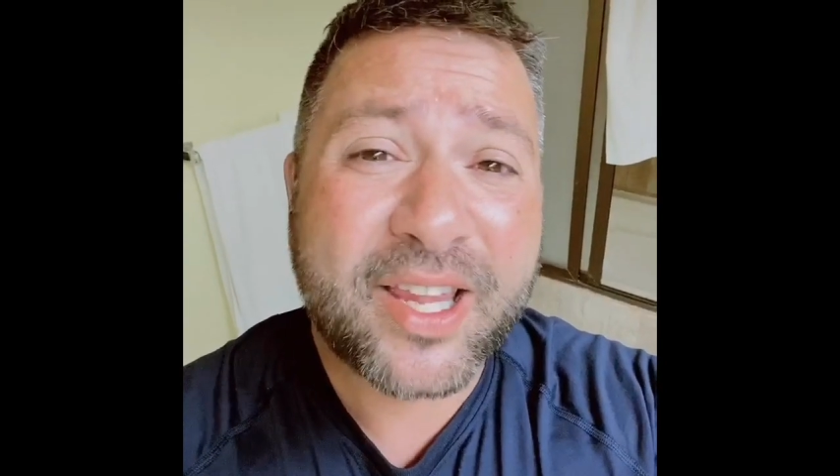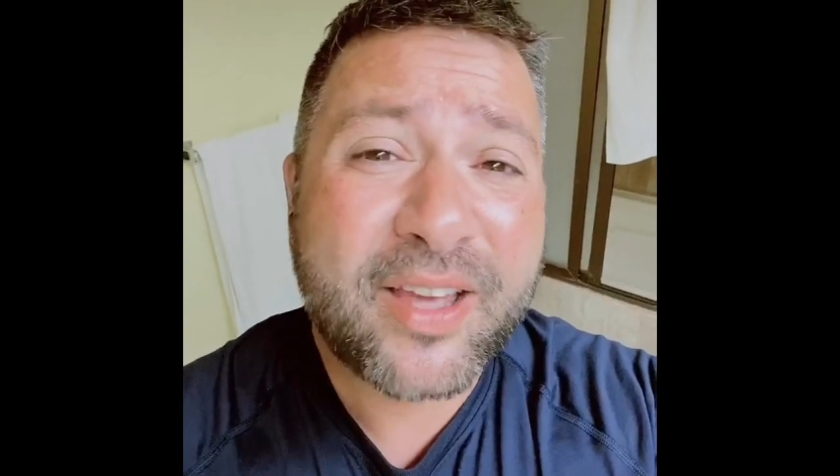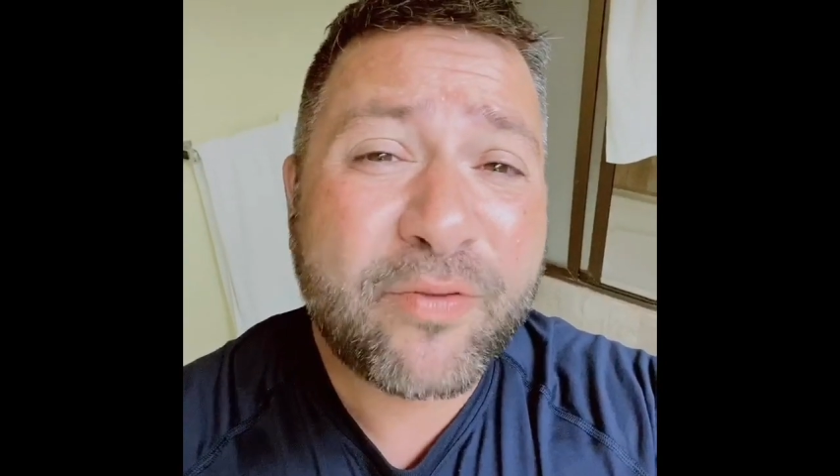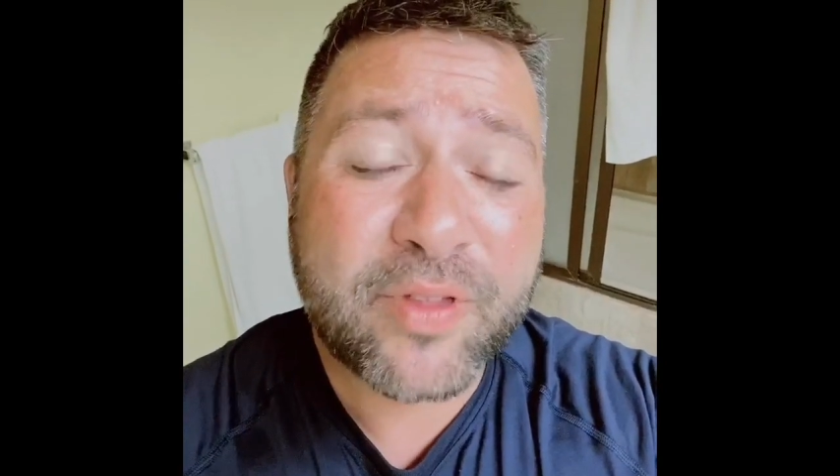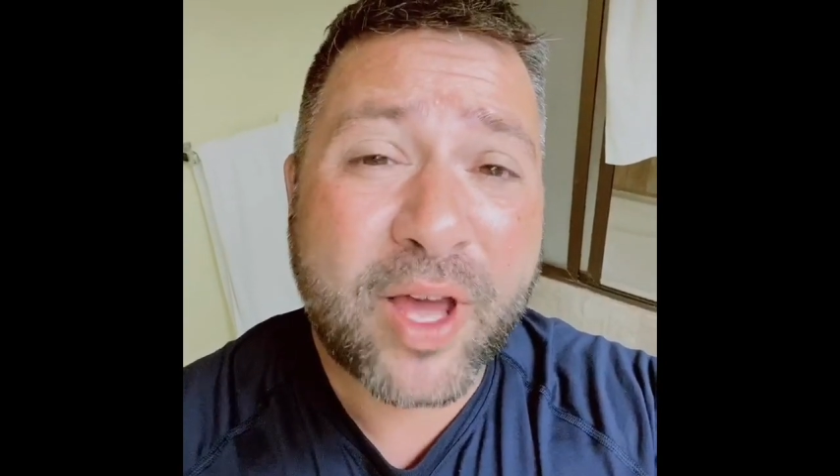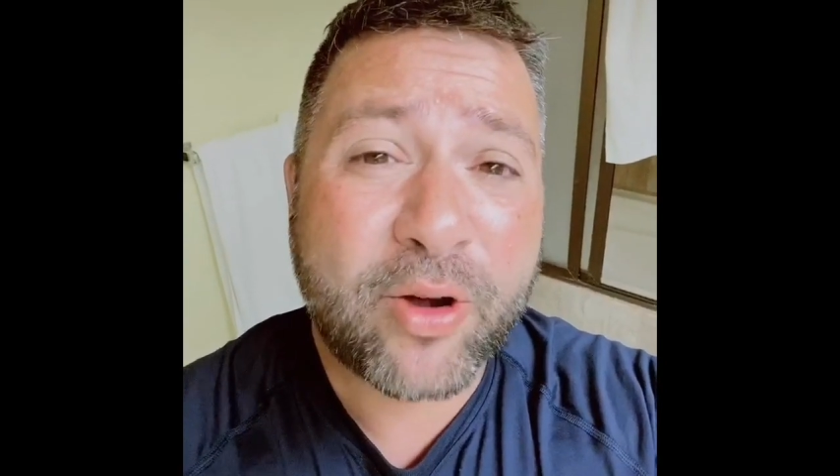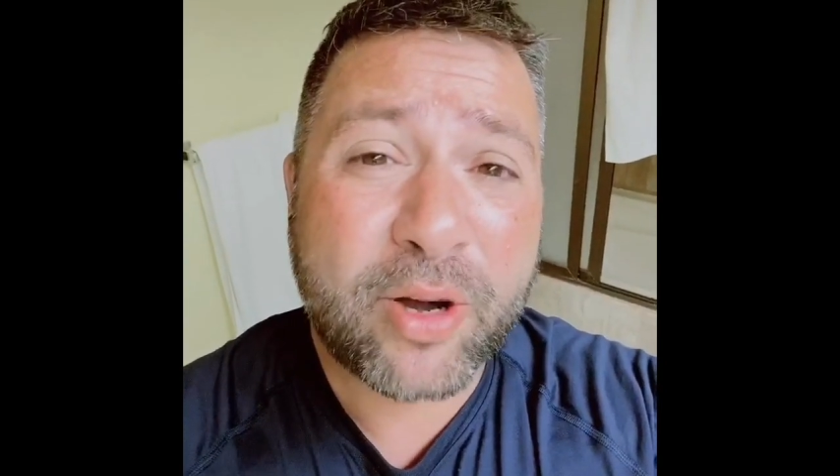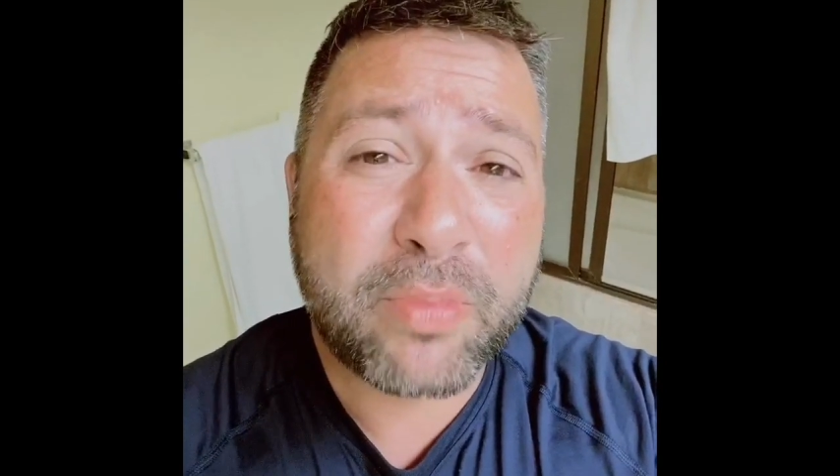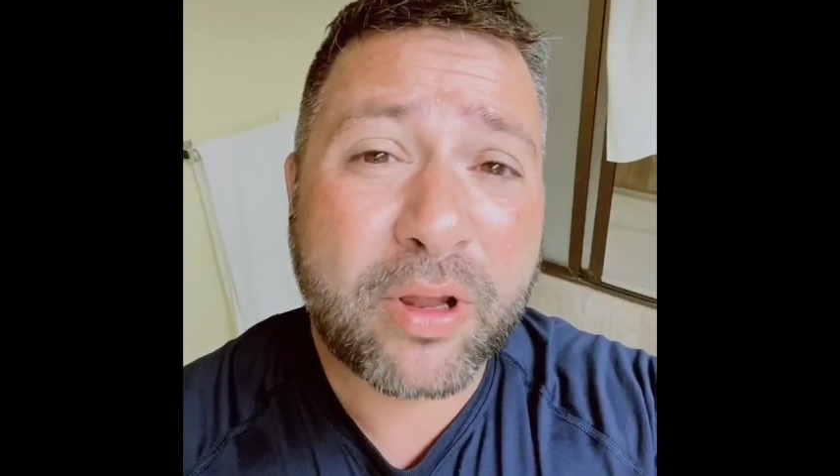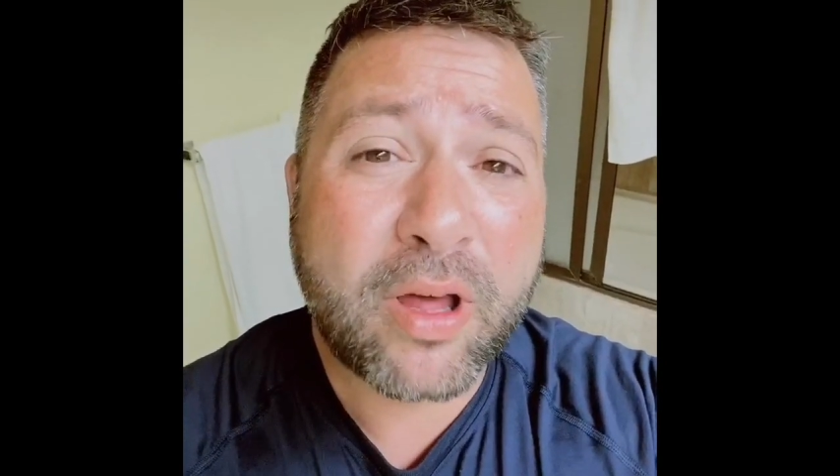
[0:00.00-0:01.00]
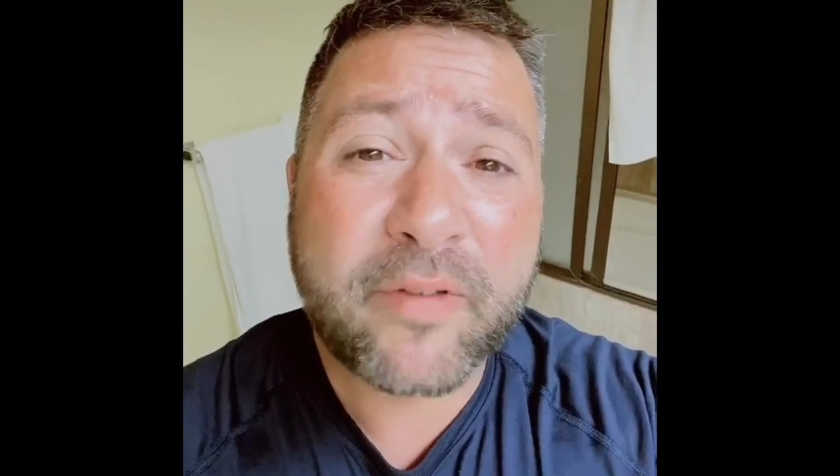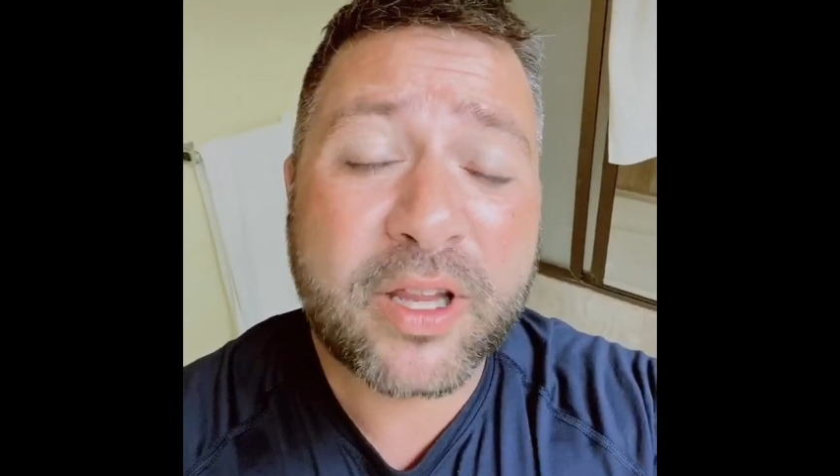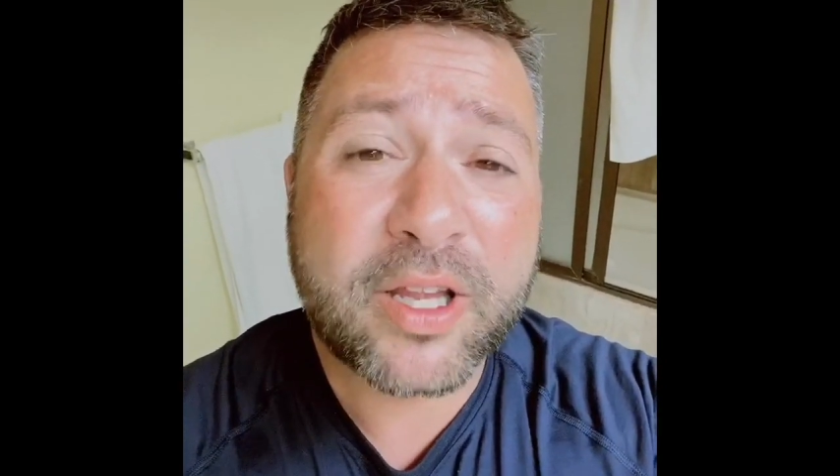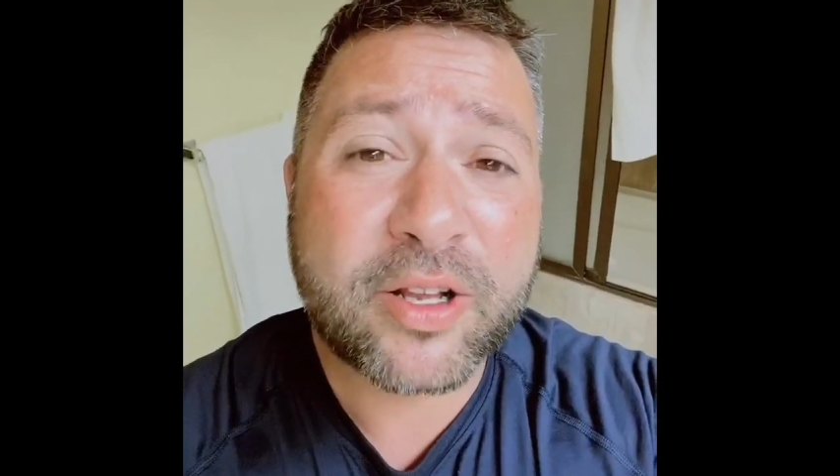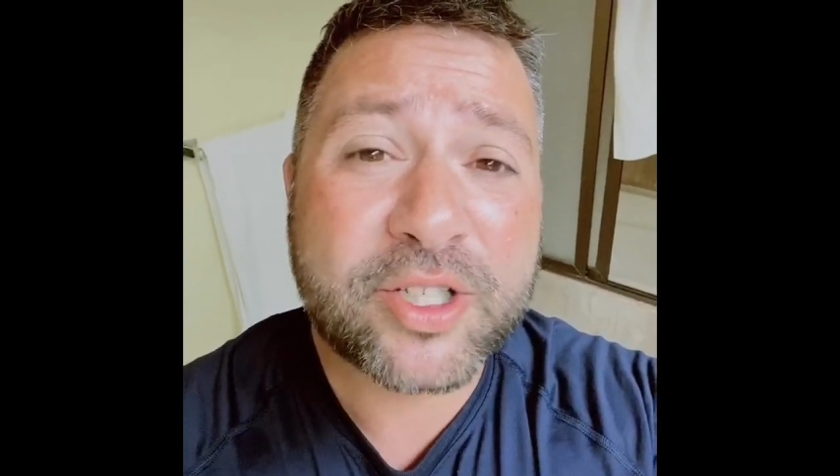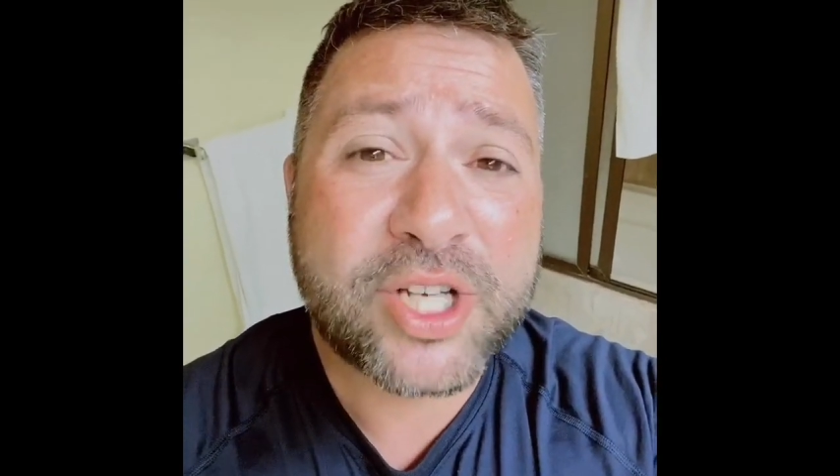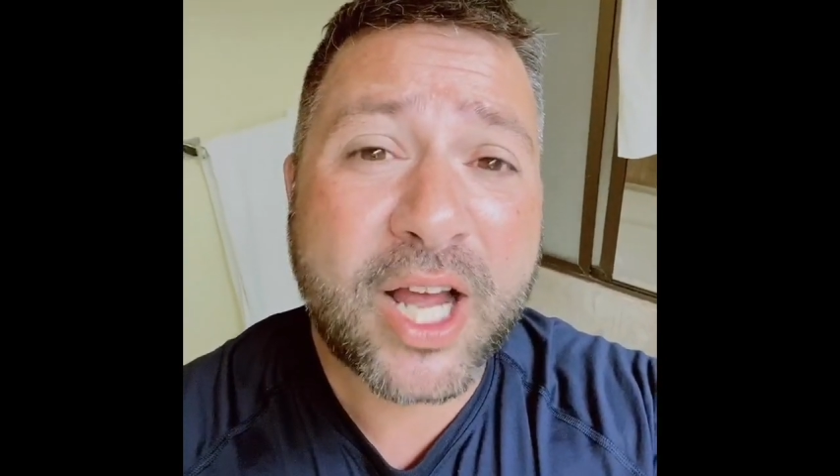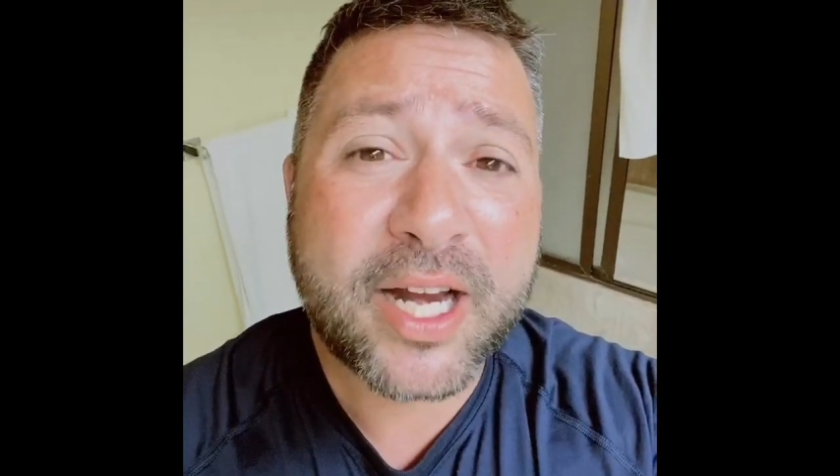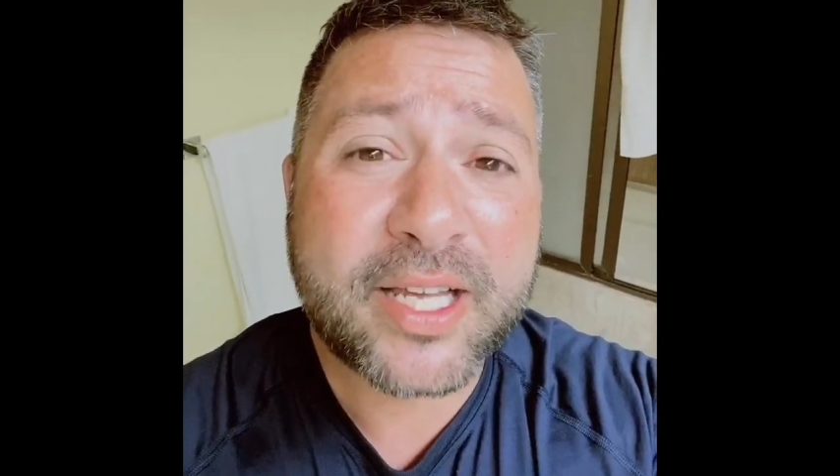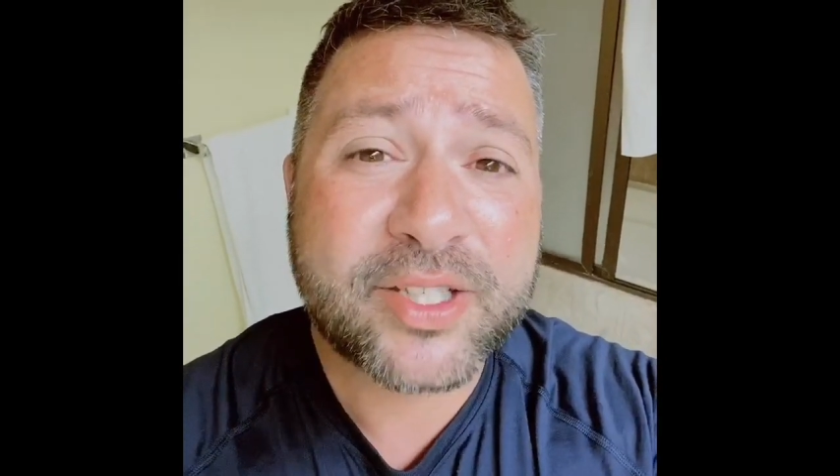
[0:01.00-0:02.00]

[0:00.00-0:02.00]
live without her beloved little Johnny,